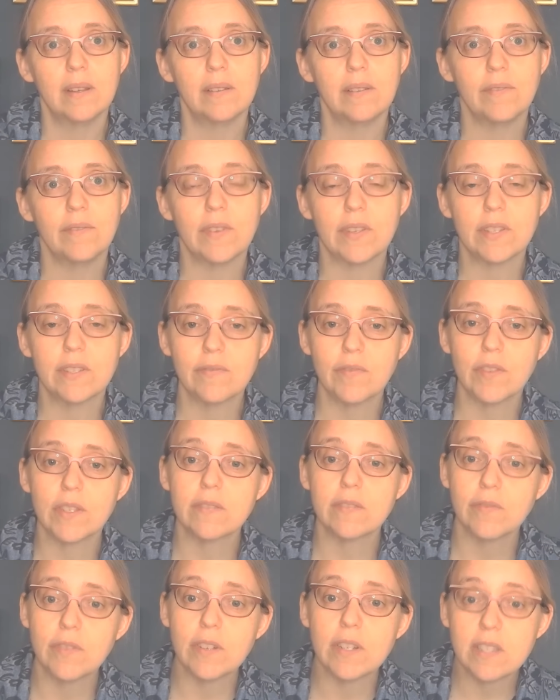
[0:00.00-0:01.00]
this,
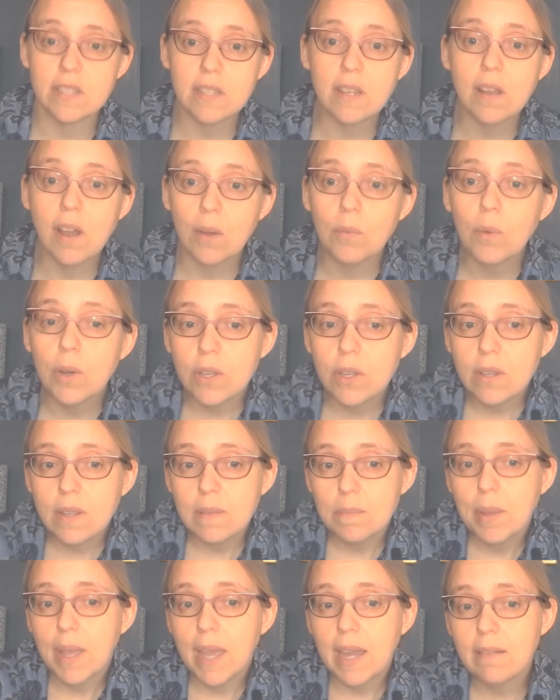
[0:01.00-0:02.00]
for a start, what you're
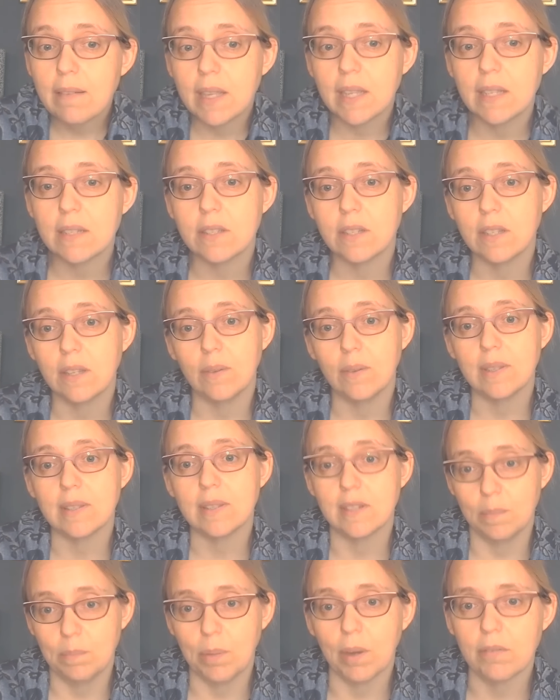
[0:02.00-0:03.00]
comparing it to
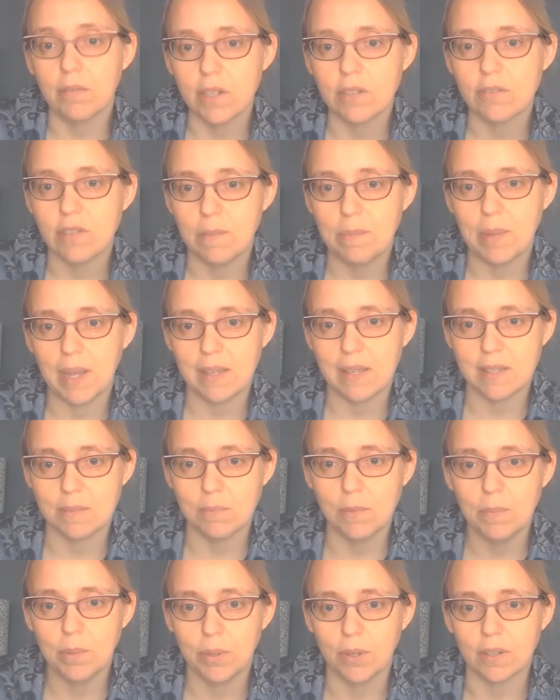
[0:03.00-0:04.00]
is laboratory-based
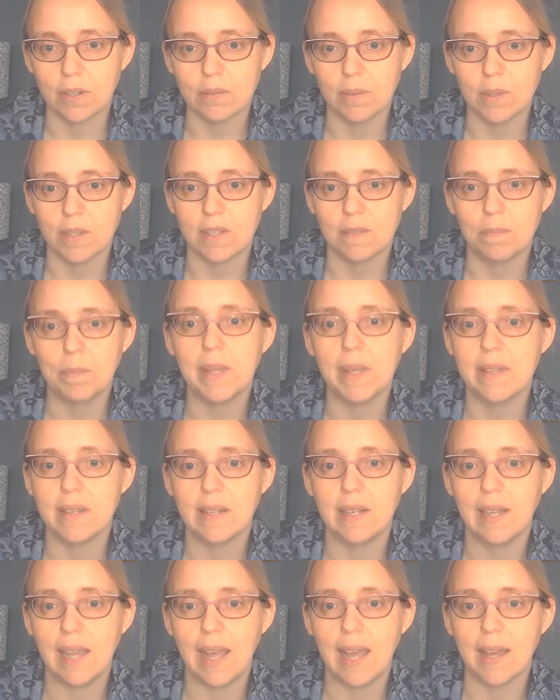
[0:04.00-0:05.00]
smallpox, which has been in
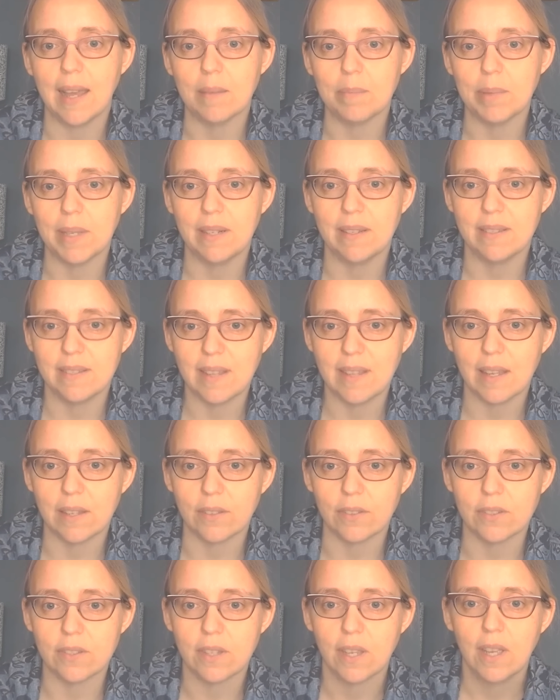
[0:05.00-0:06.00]
a lab in
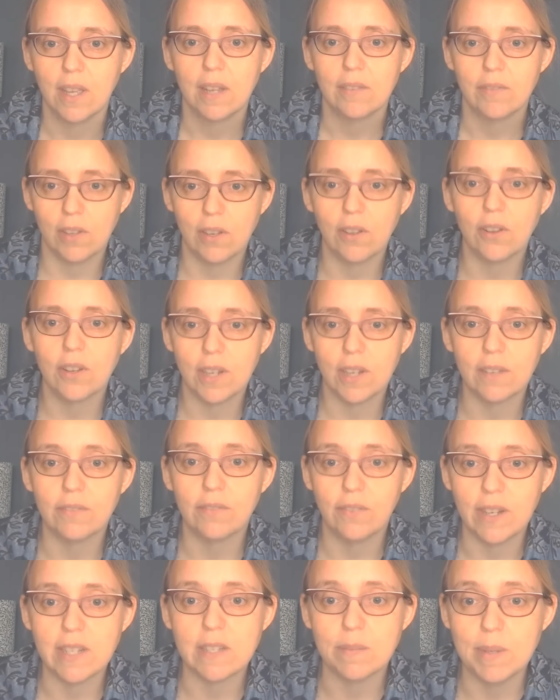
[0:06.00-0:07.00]
cells for long enough
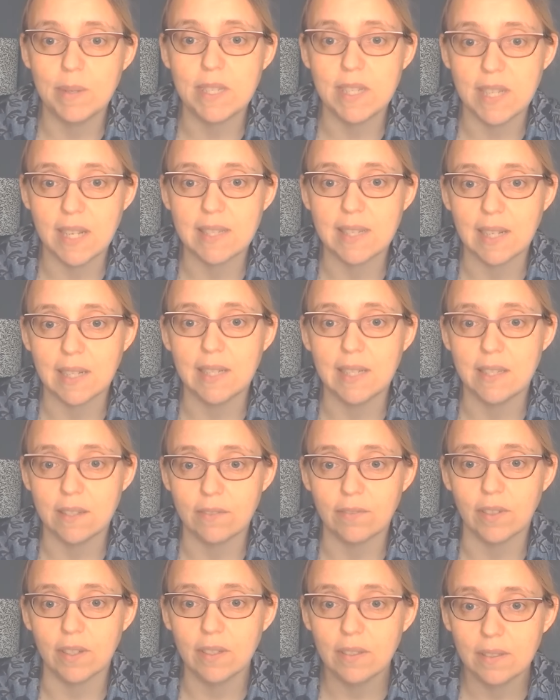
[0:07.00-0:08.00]
for it to be genetically
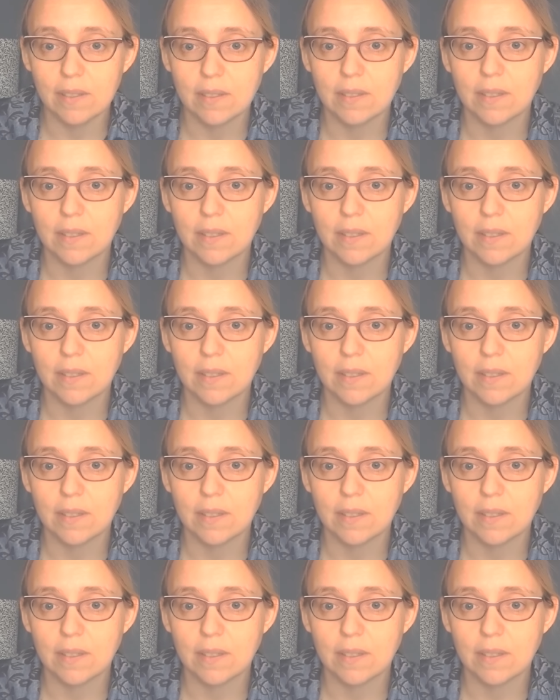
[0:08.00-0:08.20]
different.